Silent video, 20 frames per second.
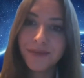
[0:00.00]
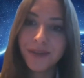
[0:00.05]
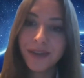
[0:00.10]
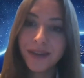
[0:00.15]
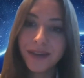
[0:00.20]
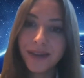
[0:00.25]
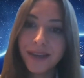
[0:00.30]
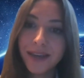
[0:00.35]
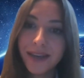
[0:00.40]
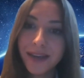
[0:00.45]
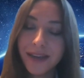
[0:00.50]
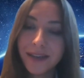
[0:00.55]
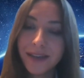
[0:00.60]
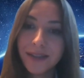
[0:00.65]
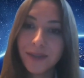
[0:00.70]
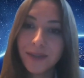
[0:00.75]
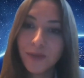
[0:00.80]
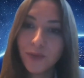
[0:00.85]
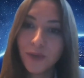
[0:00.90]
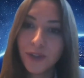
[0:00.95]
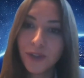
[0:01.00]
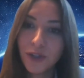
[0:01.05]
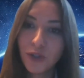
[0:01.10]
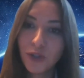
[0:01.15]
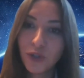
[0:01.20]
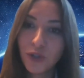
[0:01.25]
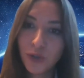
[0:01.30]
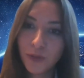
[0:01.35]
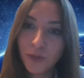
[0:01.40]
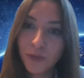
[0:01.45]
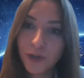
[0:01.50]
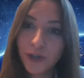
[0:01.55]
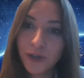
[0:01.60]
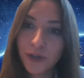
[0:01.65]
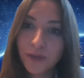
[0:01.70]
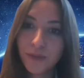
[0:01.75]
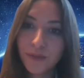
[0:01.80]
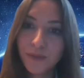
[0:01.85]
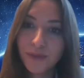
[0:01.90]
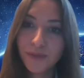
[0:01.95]
in hand with the
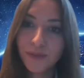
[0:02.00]
tumor